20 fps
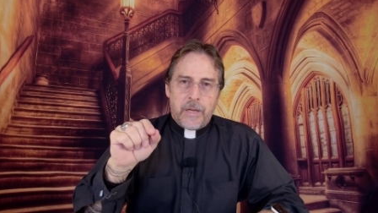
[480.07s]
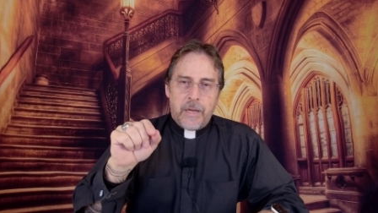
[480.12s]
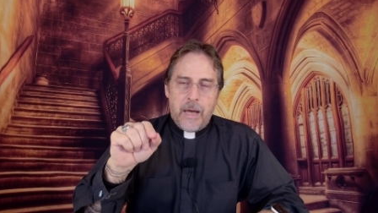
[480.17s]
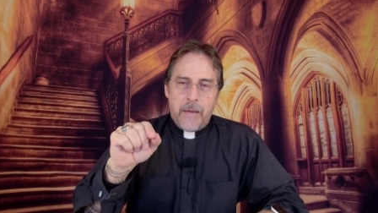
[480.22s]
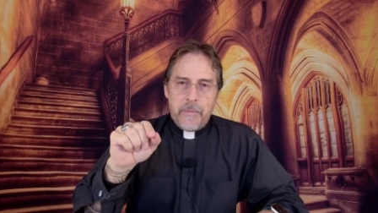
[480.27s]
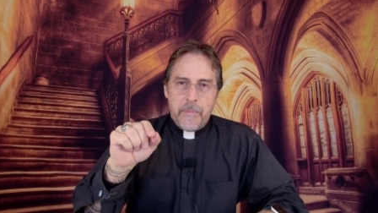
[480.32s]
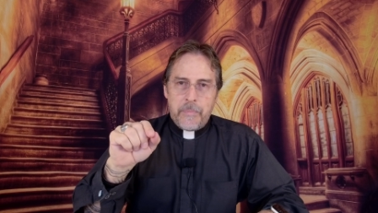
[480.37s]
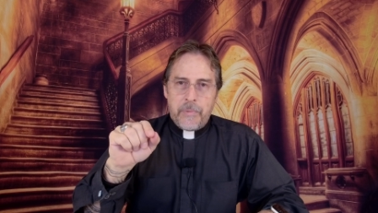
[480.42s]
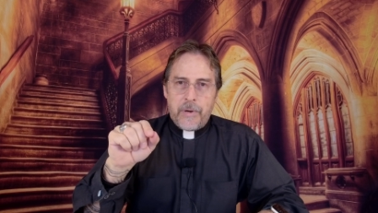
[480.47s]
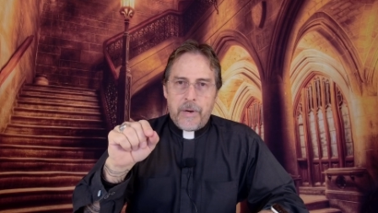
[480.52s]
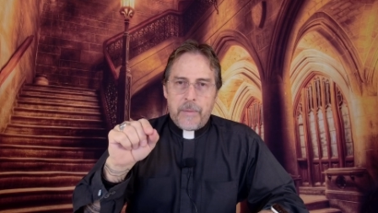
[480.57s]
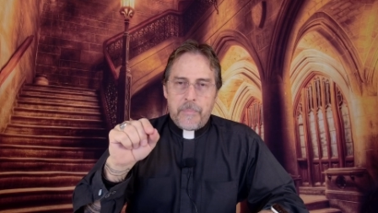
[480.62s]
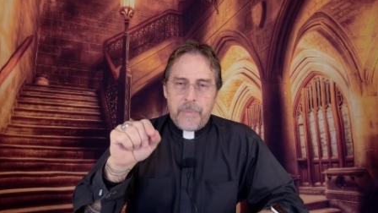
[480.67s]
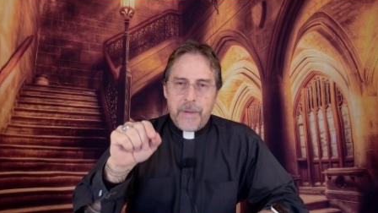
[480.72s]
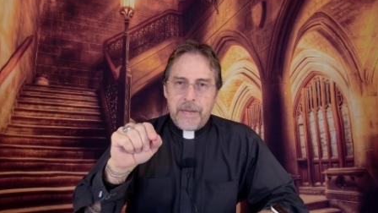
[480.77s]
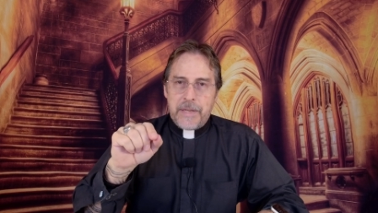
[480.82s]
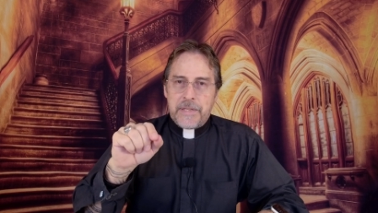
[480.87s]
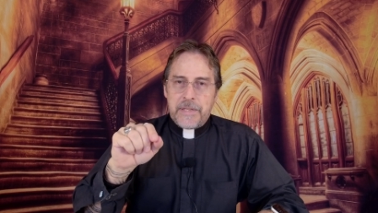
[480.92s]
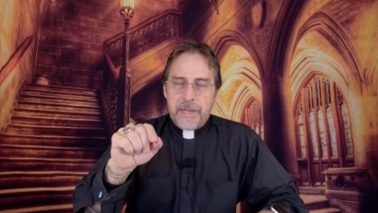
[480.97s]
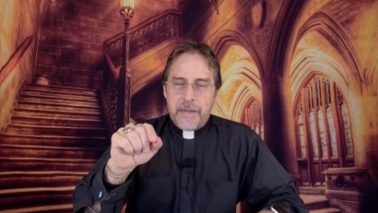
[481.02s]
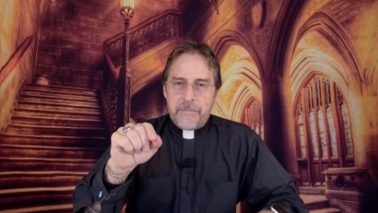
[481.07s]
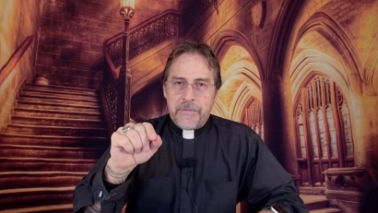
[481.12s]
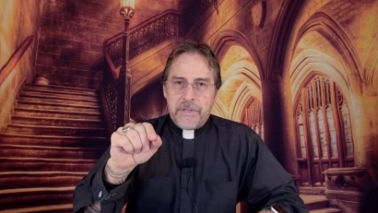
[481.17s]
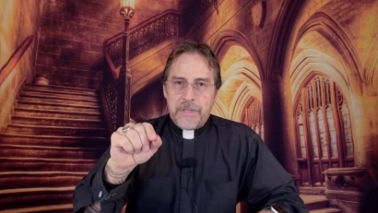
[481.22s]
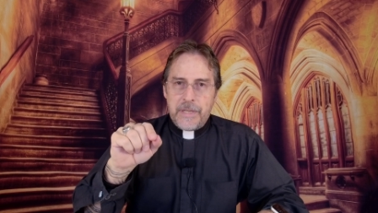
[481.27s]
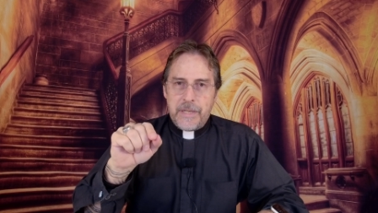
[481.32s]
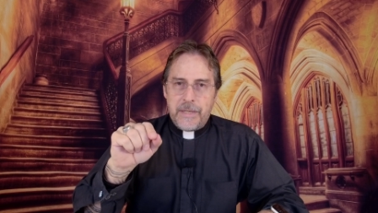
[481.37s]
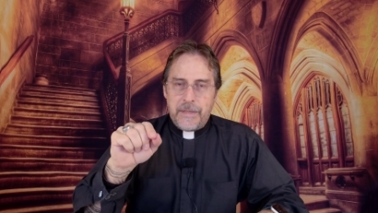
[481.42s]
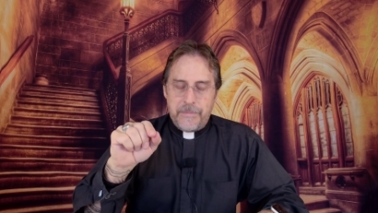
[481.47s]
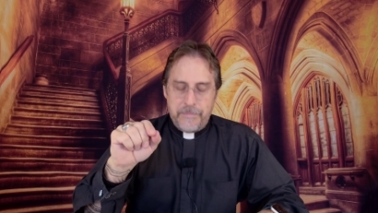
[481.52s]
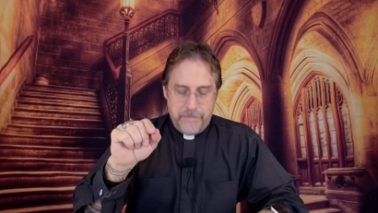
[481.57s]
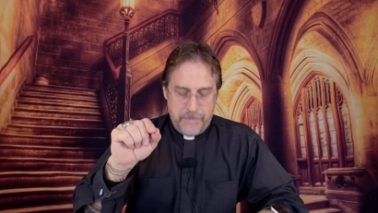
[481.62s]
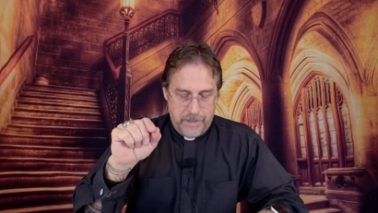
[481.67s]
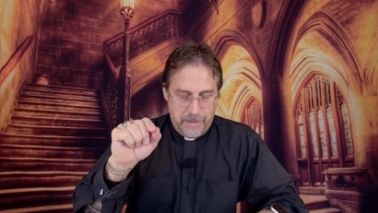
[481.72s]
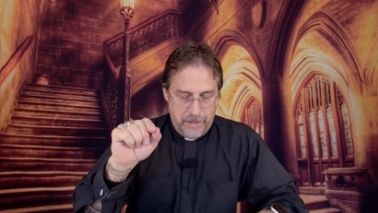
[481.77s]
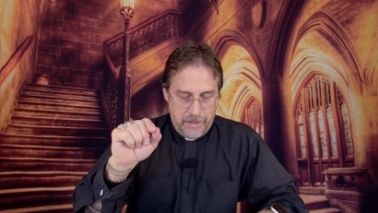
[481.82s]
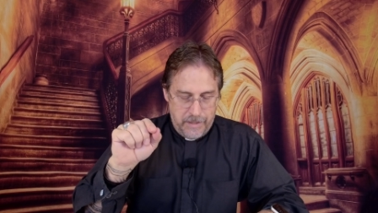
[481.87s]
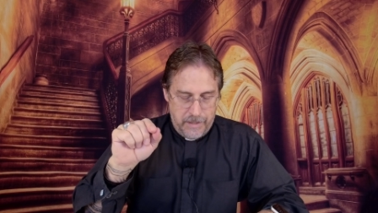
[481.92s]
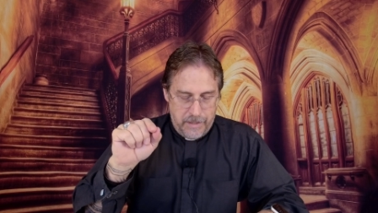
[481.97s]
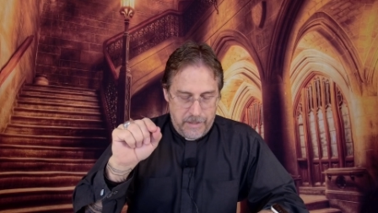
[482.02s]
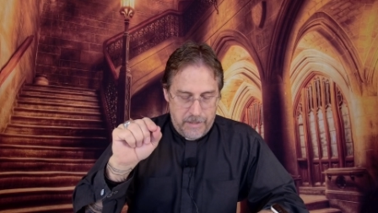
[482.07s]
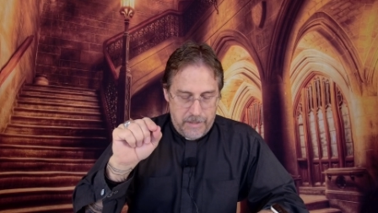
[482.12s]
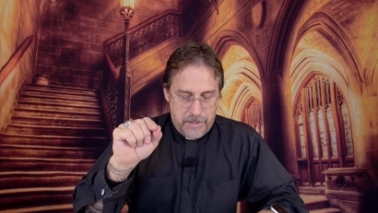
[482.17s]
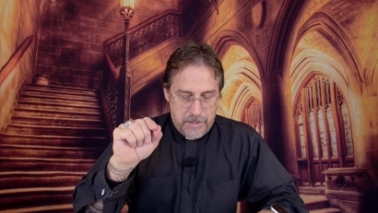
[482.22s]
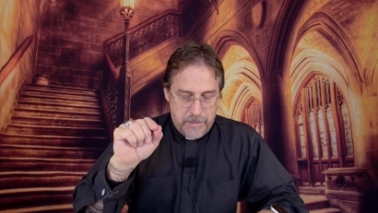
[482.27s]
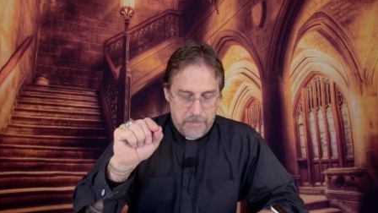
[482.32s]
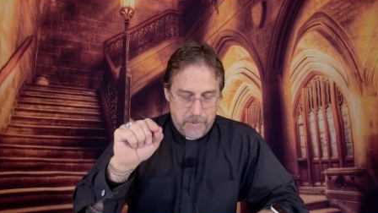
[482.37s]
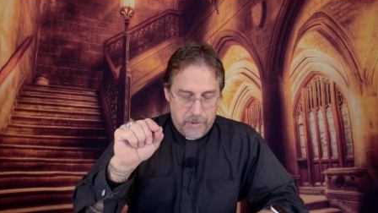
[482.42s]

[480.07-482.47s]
Common Prayer, page 17. So,